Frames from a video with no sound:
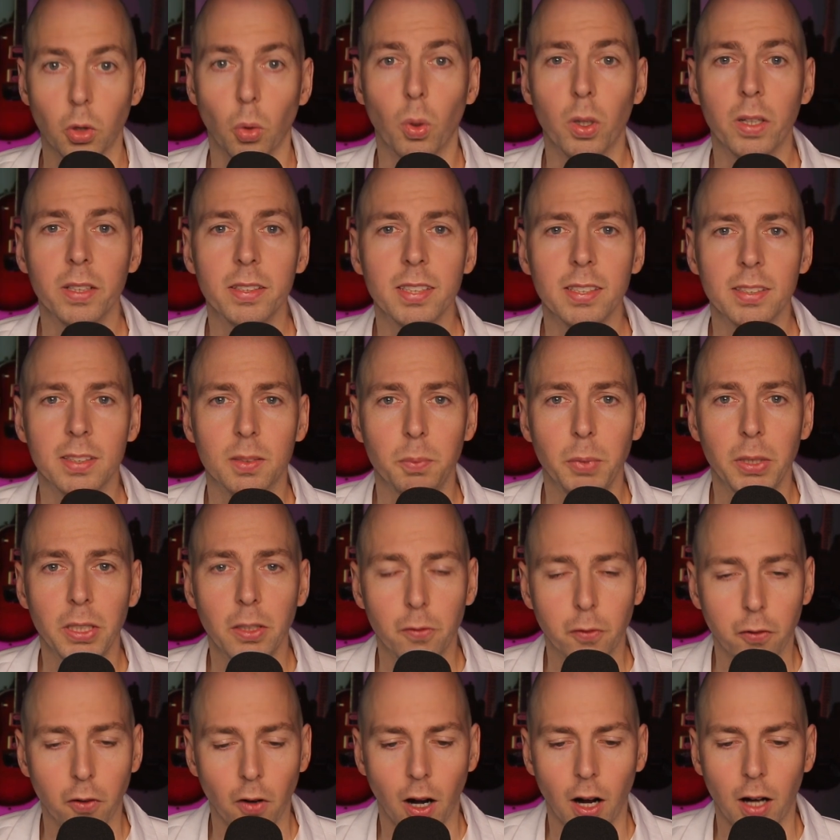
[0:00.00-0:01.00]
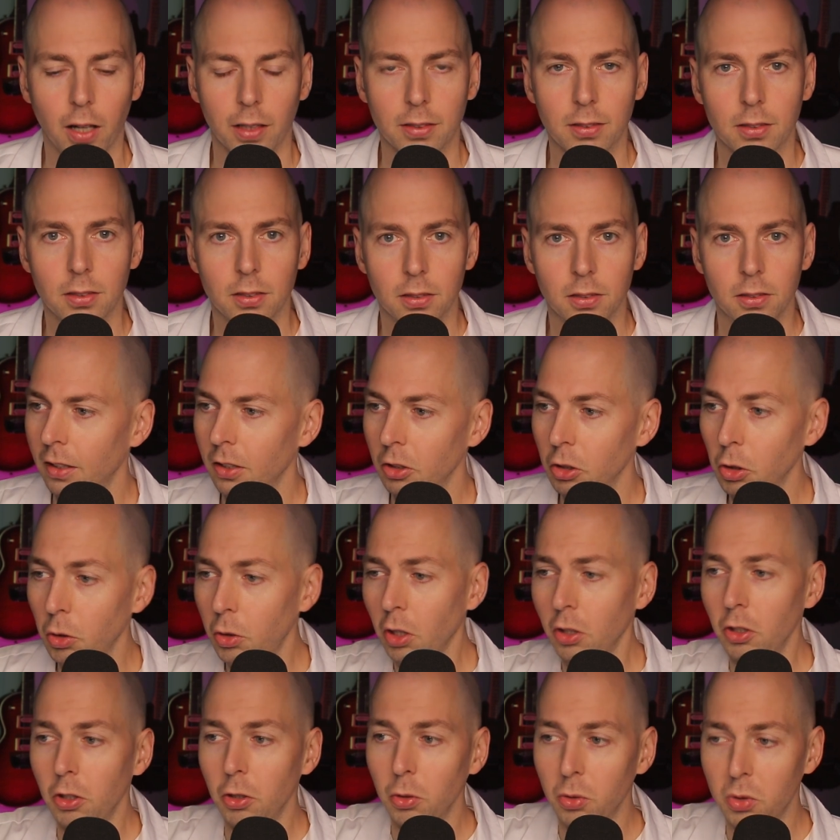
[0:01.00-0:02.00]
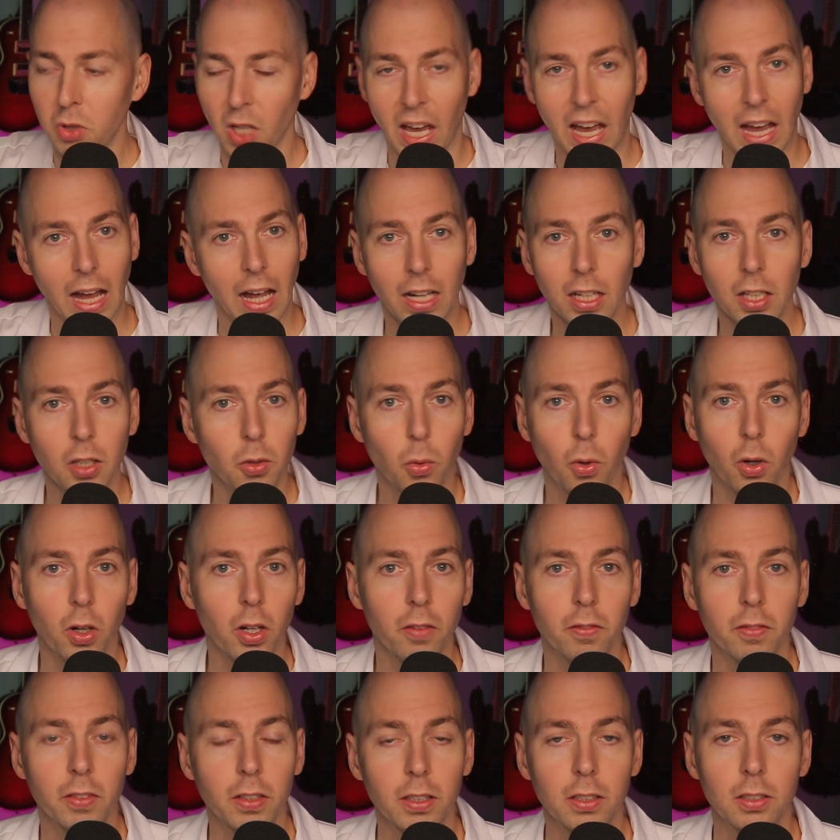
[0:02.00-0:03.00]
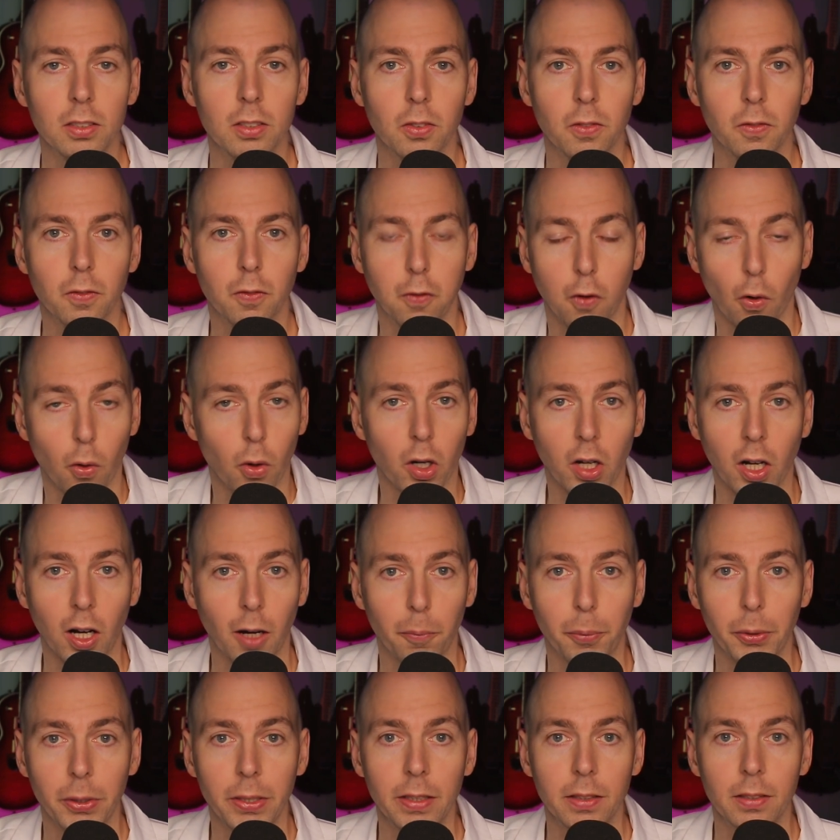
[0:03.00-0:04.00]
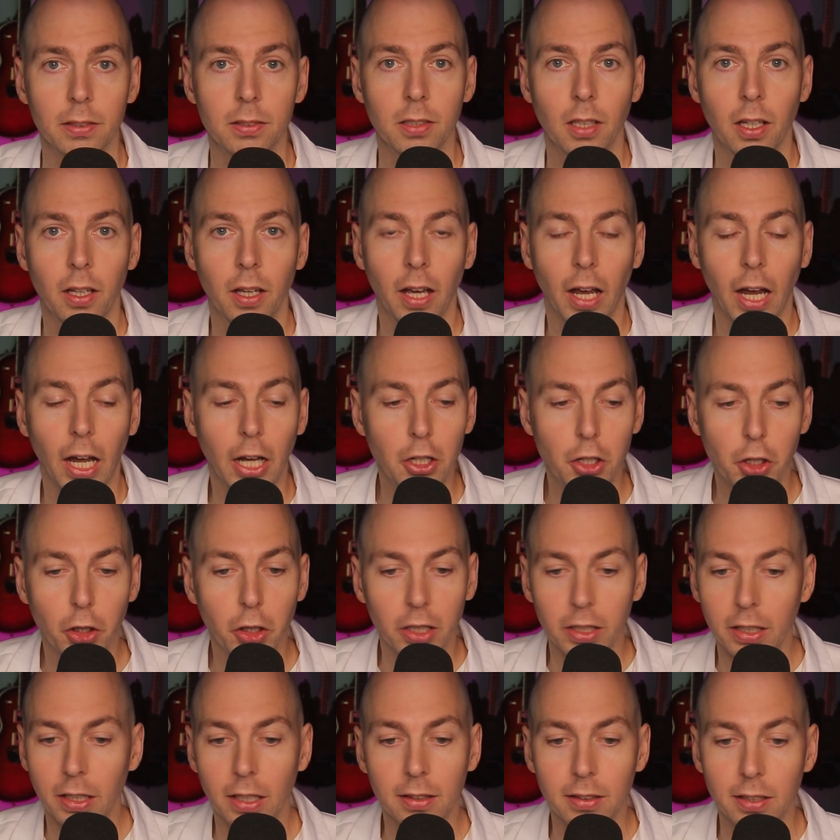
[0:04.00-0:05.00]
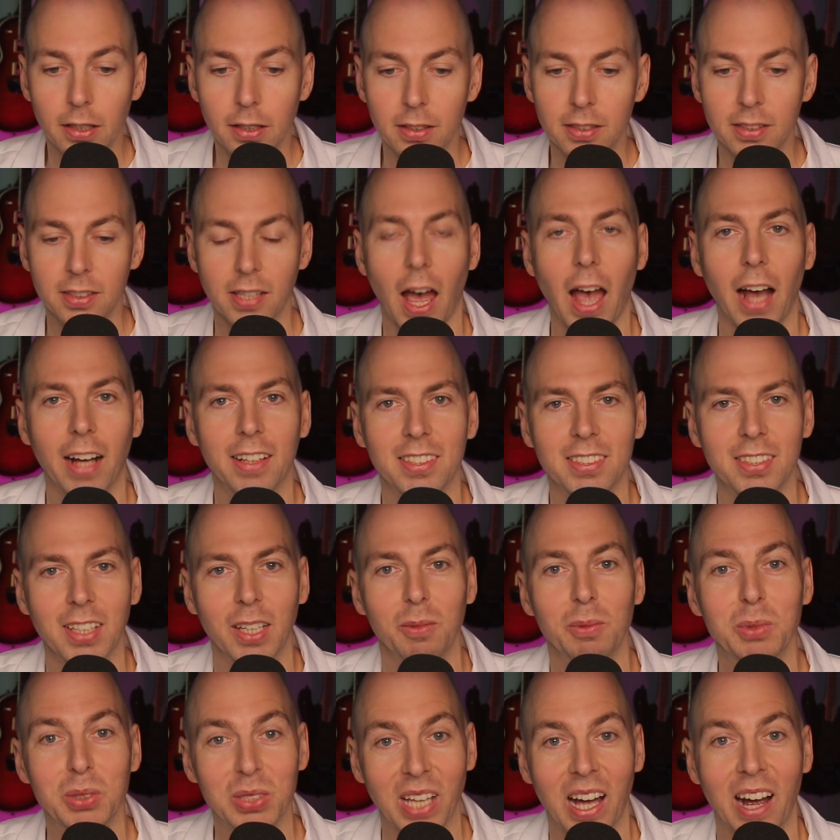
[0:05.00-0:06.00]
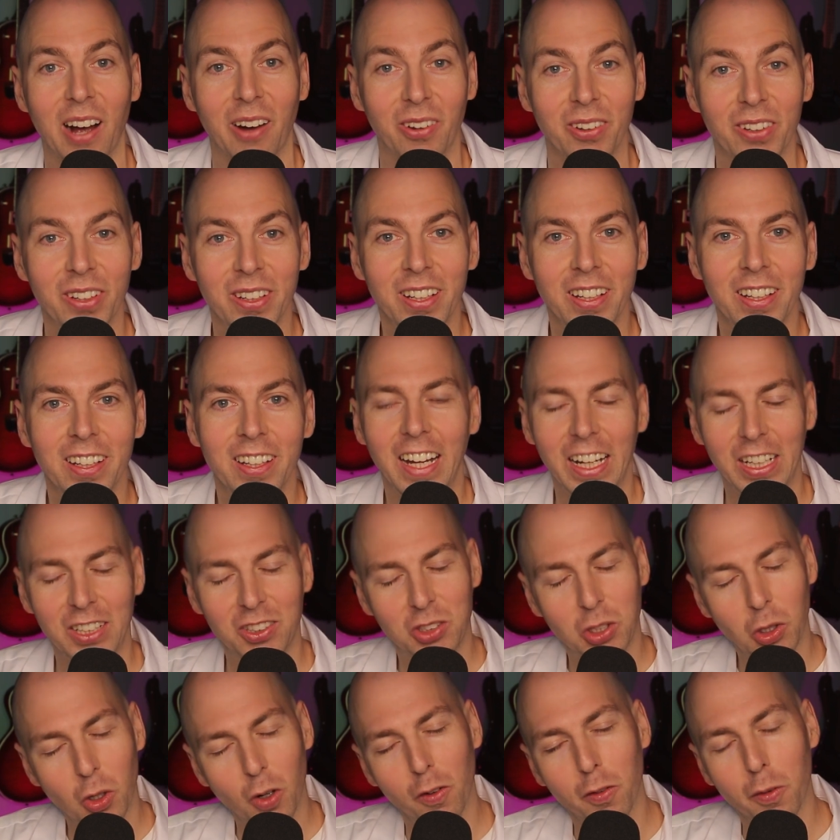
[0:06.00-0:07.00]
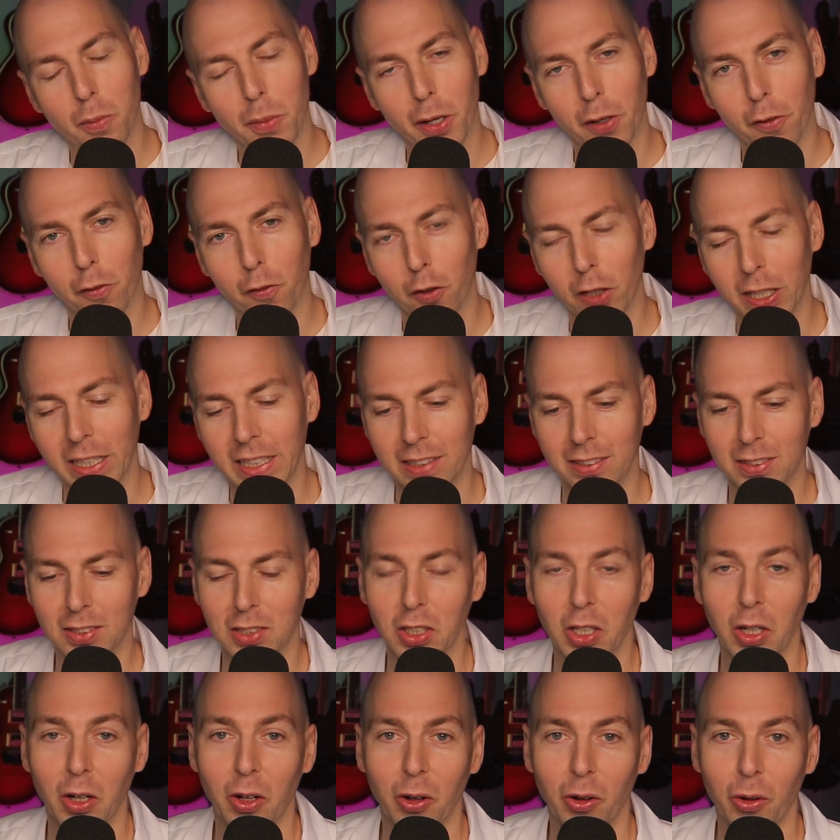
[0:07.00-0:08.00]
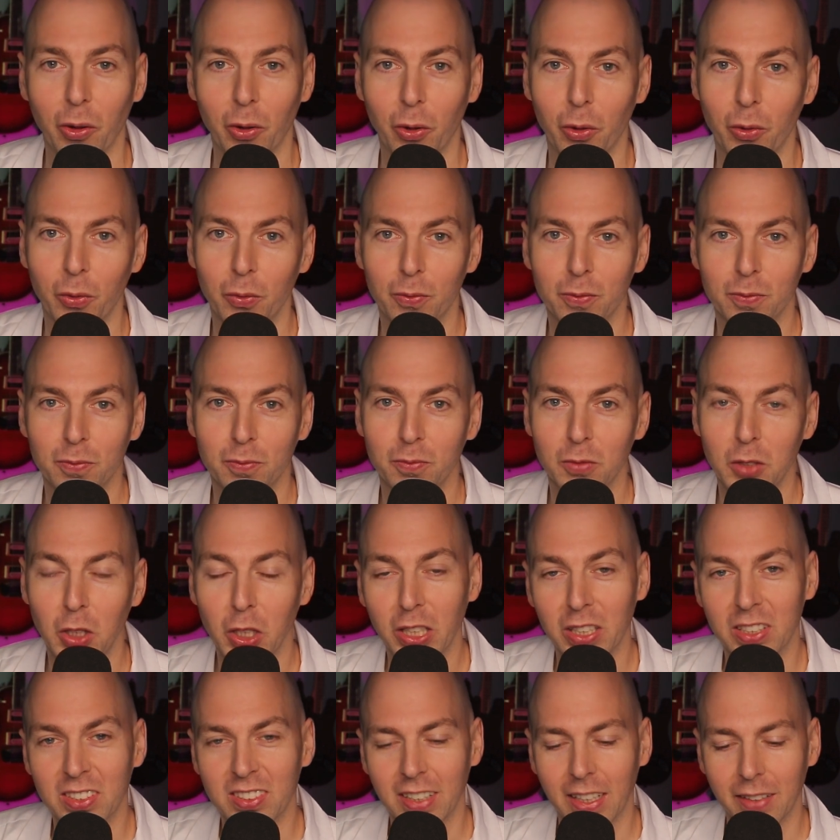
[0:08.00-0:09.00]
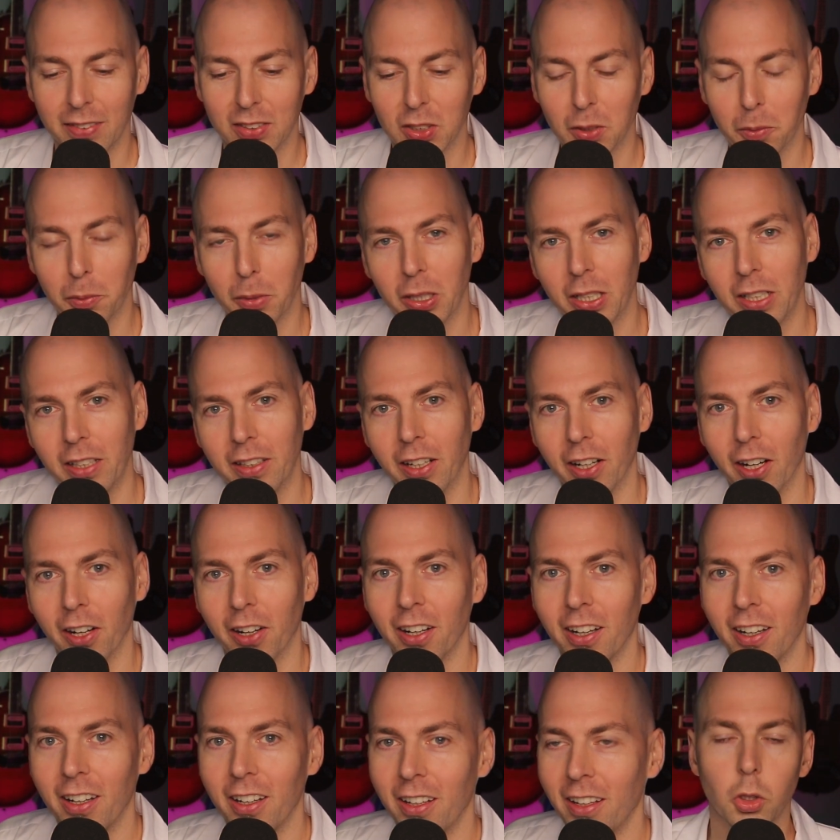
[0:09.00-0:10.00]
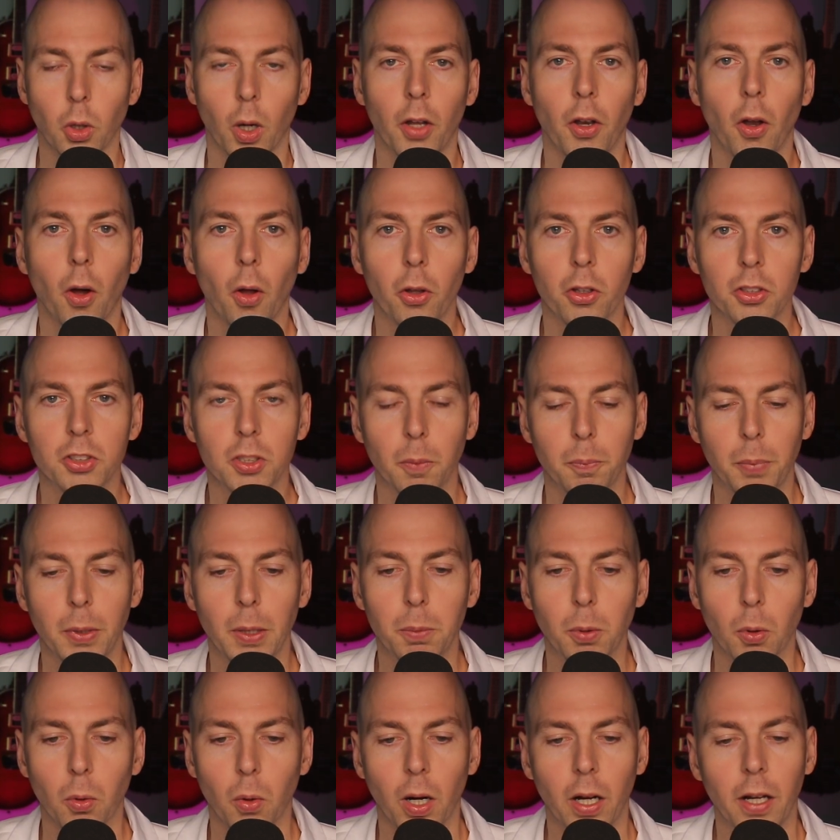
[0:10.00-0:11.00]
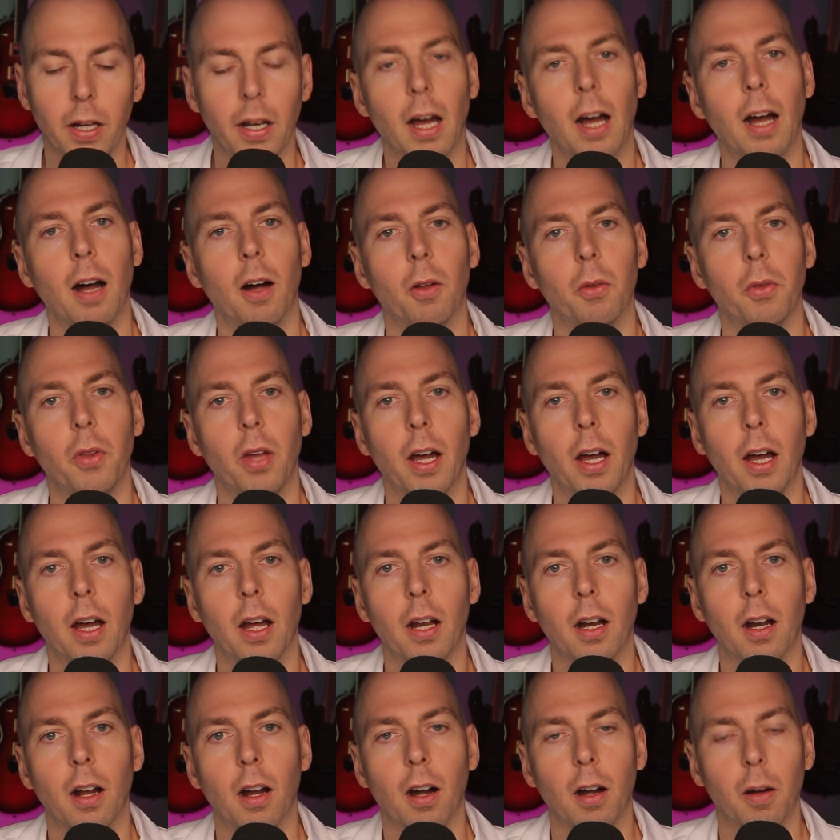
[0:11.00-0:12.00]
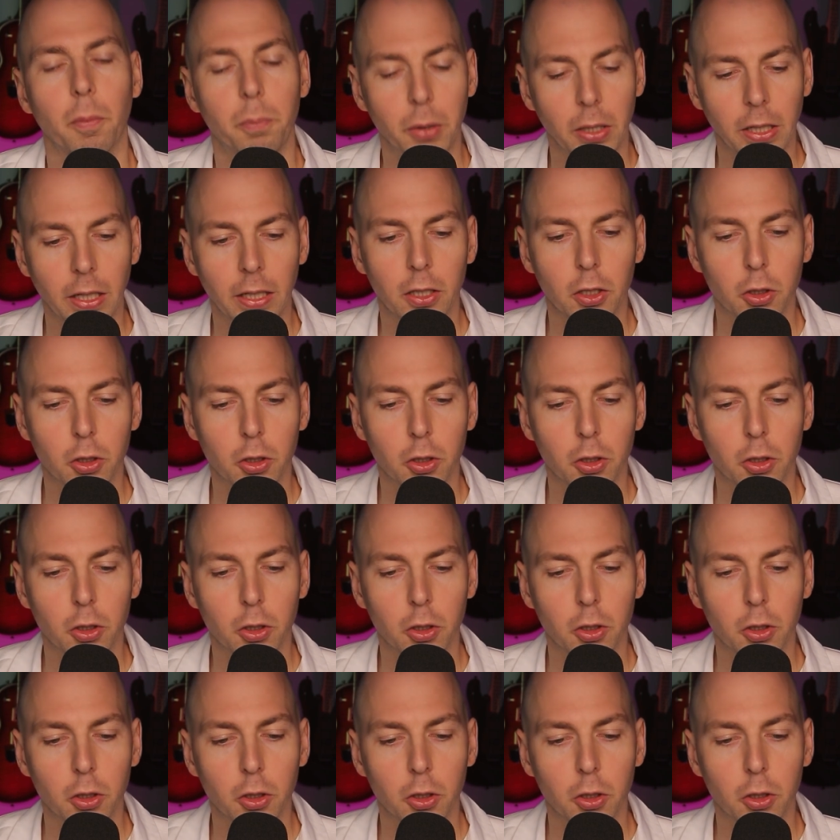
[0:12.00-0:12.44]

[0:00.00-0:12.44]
what does this mean for us? You can use any one of these 4 companies and you're going to get the exact same sound. And 2 of them are free, so you can save some money there. So I know there's some people right now that are being